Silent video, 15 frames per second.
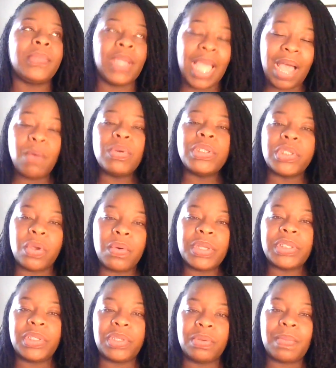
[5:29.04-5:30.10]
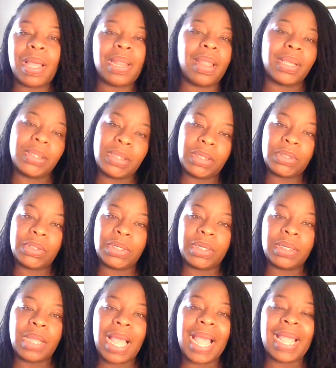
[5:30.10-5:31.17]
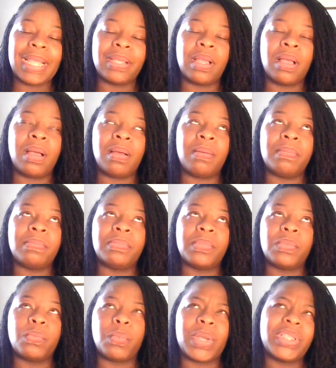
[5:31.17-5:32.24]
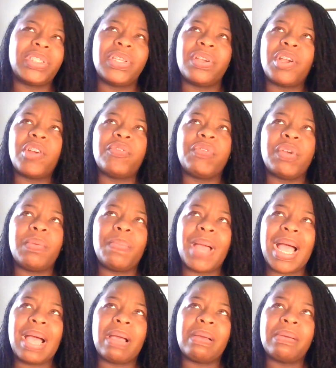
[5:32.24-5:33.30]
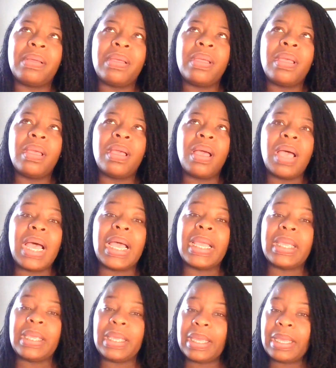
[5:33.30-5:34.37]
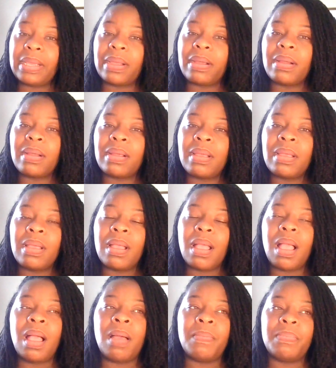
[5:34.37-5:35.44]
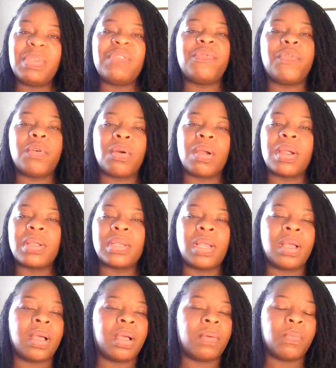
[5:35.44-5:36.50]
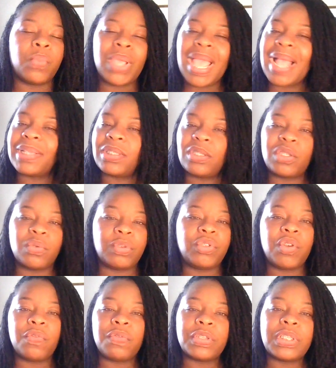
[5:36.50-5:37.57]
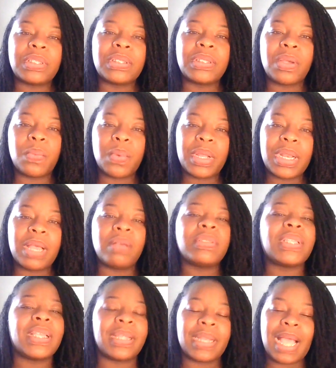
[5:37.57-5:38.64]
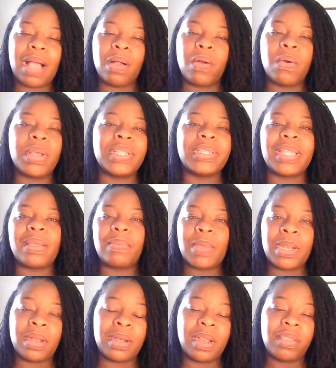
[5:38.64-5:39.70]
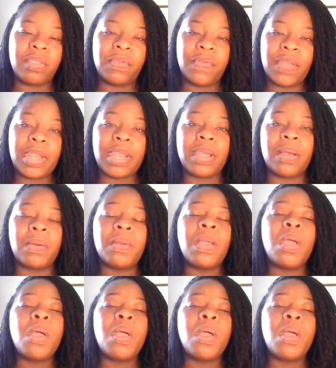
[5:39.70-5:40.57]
I was going to my loctician. I went to her for about a year before we had to switch over to someone else, and I'll go in depth in another video.